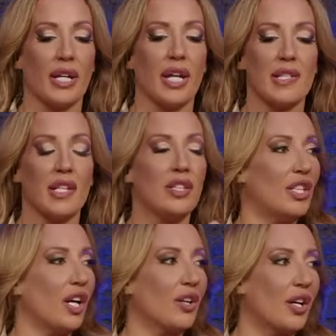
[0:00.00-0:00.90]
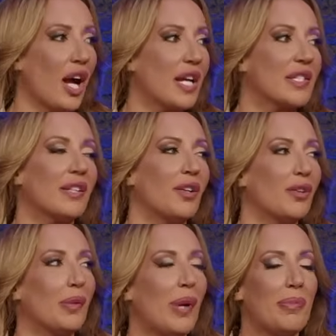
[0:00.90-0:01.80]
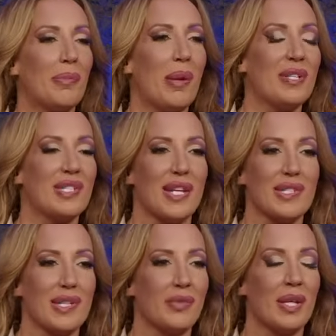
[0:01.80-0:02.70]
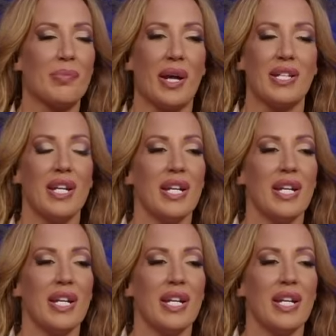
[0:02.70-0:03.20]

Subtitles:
It's like the younger guys, like they'll come up and maybe say something, but